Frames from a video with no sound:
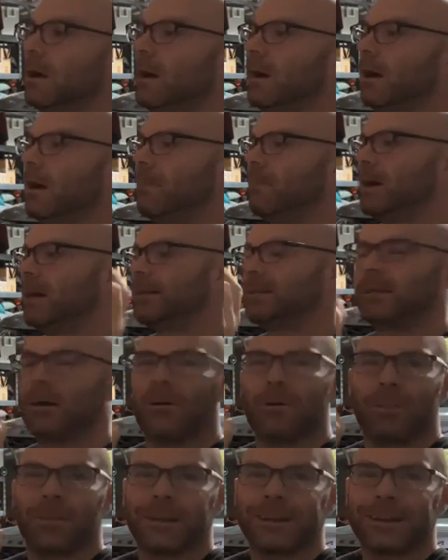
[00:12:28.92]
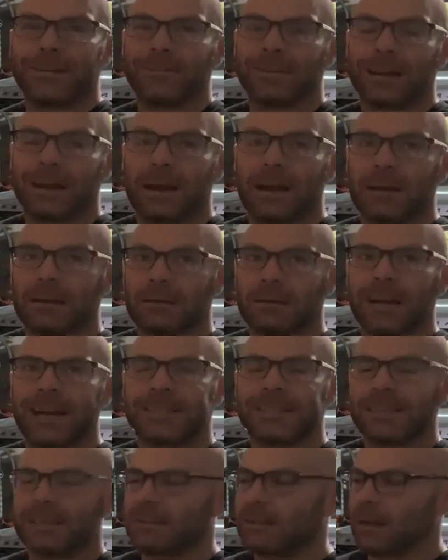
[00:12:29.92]
um, I don't think I've got,
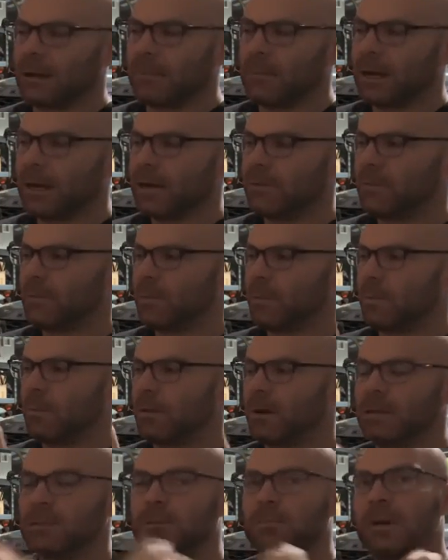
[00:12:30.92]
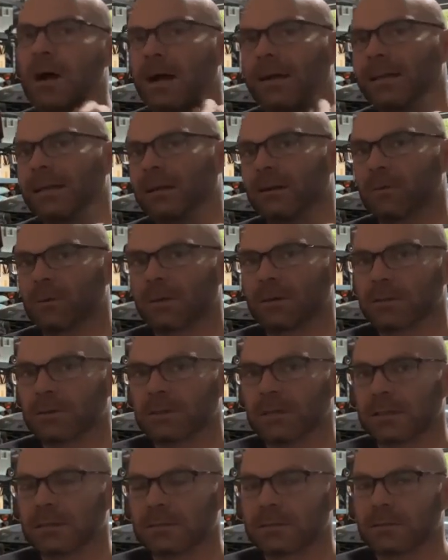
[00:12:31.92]
actually I might have a spot here where there,
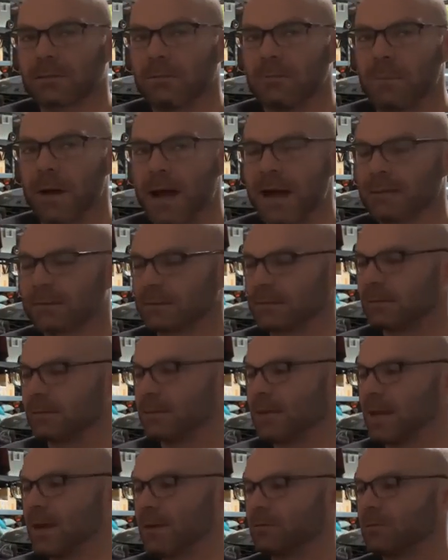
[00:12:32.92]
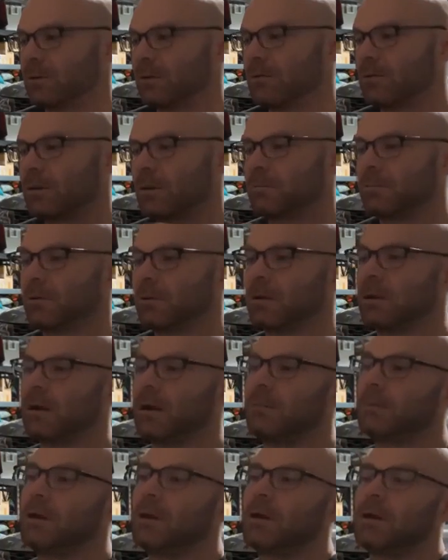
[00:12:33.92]
it's still mask is down, so I don't want to pull it
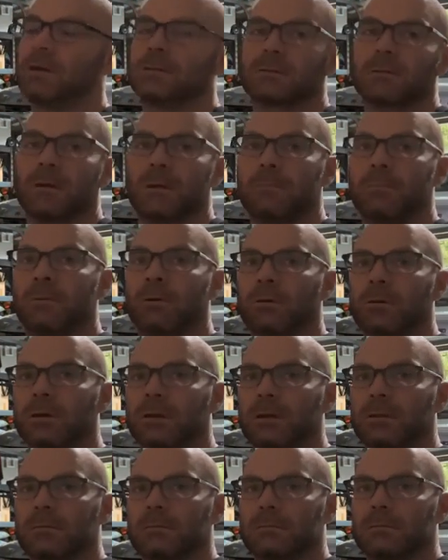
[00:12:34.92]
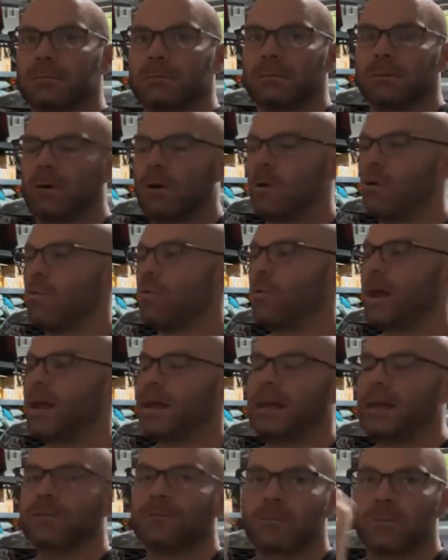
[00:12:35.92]
out. I just want to pull it
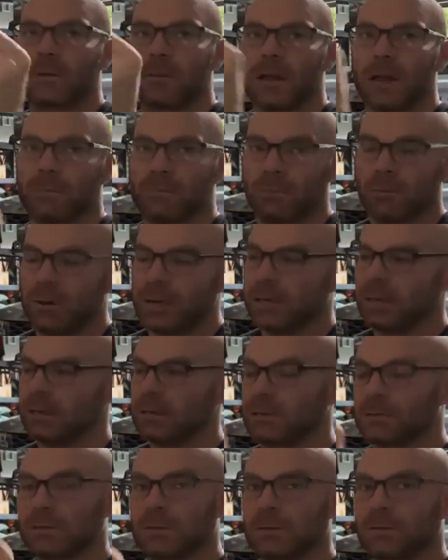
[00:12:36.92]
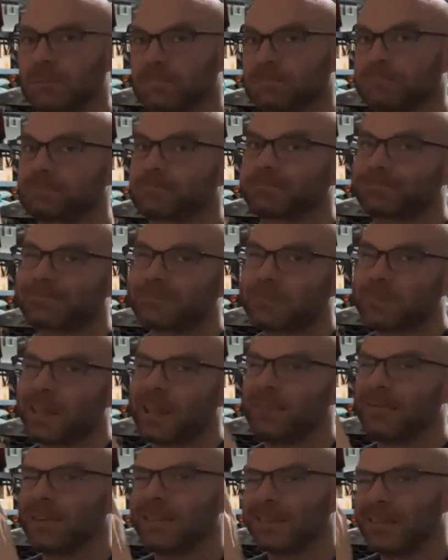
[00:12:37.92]
away from where that point is. So
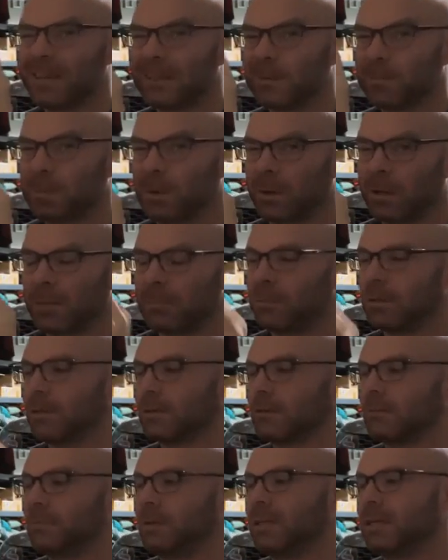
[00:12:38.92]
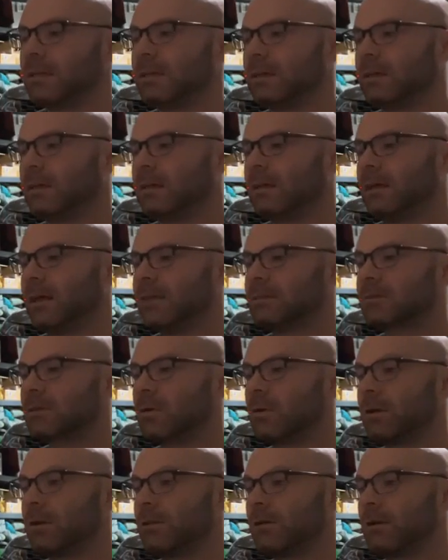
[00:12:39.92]
if it does pull up a little bit, it's
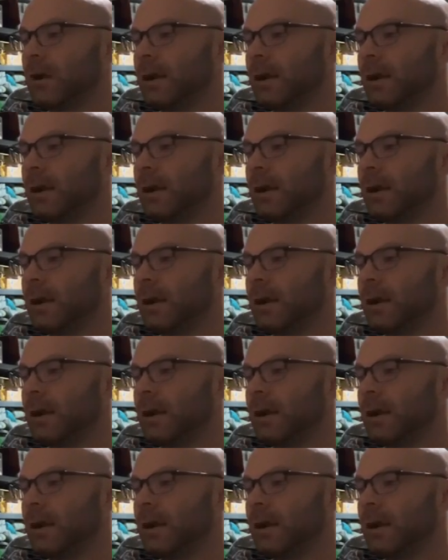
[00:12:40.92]
going in the